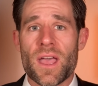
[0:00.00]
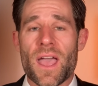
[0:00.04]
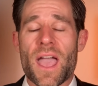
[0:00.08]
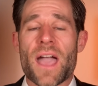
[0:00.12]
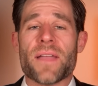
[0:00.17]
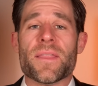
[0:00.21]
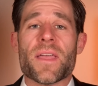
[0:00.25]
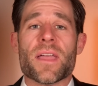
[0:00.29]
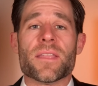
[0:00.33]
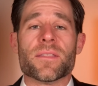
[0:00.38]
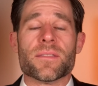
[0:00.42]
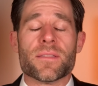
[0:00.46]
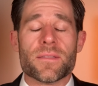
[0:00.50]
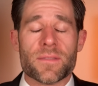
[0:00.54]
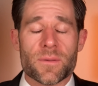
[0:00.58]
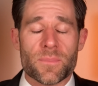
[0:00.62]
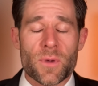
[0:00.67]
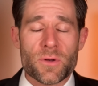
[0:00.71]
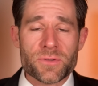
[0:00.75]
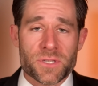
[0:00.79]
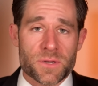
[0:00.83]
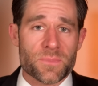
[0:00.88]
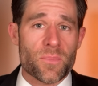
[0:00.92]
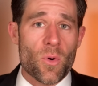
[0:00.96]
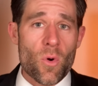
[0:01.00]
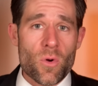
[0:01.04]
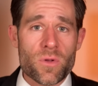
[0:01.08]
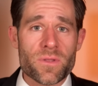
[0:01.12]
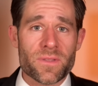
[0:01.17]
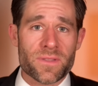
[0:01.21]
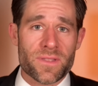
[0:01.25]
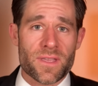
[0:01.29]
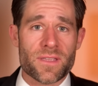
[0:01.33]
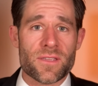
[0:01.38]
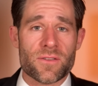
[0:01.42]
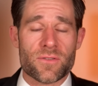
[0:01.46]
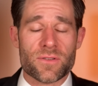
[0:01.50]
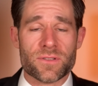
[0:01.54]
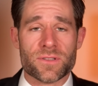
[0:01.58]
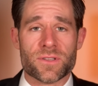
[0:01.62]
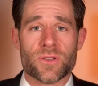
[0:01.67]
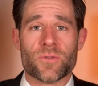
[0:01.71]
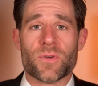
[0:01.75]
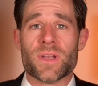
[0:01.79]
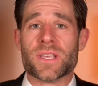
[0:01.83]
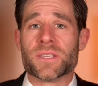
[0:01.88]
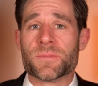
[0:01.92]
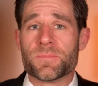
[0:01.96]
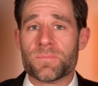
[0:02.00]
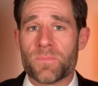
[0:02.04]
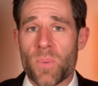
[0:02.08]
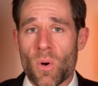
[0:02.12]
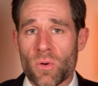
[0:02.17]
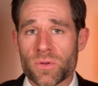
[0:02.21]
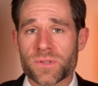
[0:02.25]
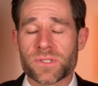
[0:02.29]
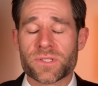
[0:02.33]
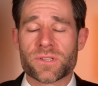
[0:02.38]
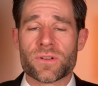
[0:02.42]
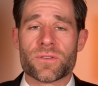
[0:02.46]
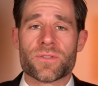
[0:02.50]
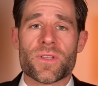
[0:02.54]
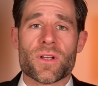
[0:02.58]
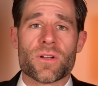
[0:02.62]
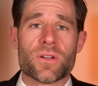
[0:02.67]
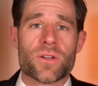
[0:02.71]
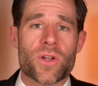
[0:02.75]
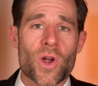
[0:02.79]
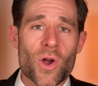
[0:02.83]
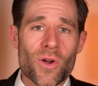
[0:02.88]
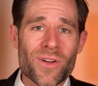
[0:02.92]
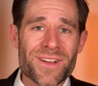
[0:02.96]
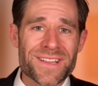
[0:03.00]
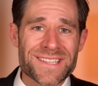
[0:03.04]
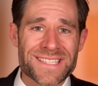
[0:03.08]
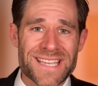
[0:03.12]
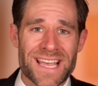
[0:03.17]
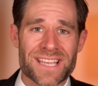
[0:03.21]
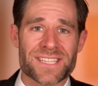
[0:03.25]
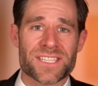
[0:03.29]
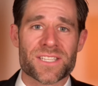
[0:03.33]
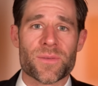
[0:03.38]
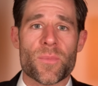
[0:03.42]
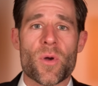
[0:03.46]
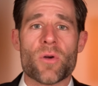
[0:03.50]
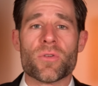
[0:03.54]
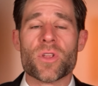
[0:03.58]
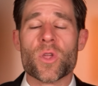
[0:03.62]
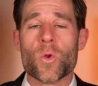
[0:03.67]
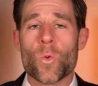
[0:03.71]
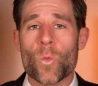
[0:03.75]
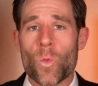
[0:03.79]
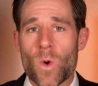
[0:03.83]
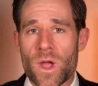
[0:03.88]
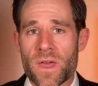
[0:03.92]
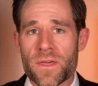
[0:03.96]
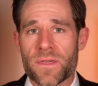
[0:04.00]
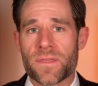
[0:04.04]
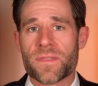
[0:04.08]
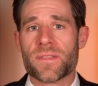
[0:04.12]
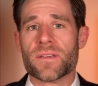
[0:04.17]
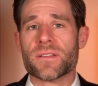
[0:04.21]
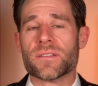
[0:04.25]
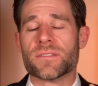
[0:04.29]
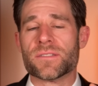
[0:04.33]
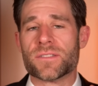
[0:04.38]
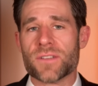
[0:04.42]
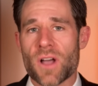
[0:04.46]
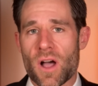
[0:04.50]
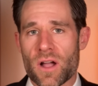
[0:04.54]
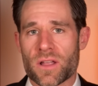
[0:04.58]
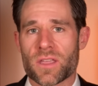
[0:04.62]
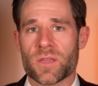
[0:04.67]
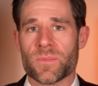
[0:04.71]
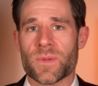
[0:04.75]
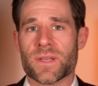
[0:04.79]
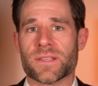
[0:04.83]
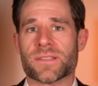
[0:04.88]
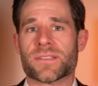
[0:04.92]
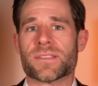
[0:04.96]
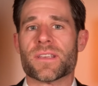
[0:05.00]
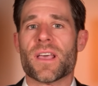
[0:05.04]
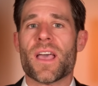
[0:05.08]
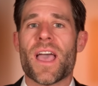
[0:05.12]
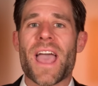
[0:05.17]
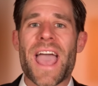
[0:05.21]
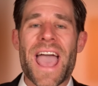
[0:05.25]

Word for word: And then the most important thing you can do is bolster their current testimony with documents.